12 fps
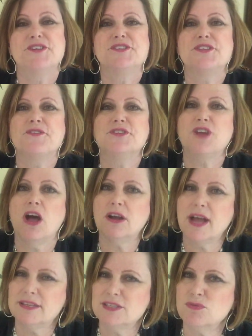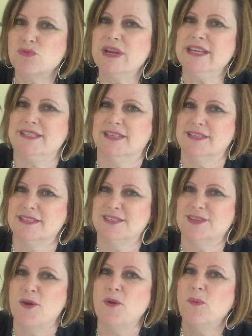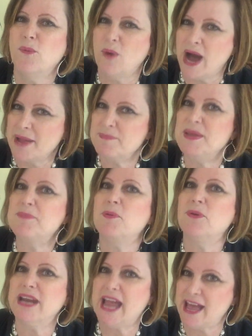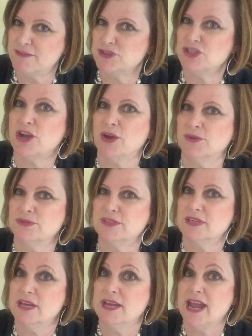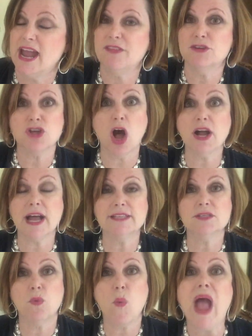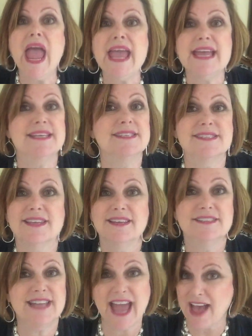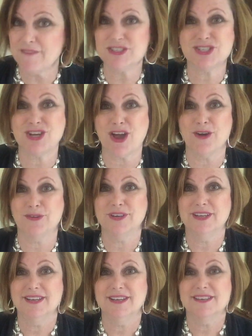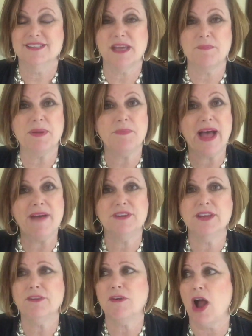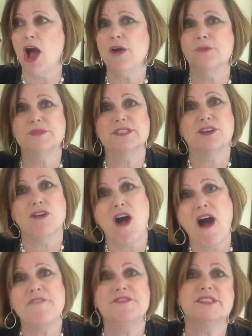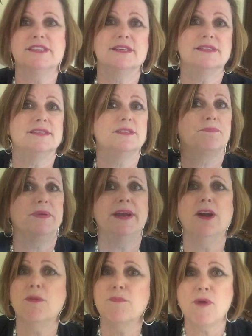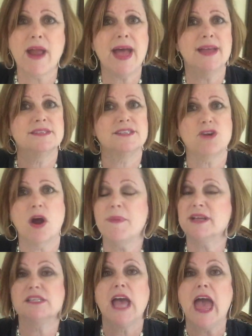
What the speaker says: So there's all kinds of reasons why people want to have shows. And there's all kinds of ways to have a show. Some people have it in their homes, their offices, the Panera Bread, Starbucks.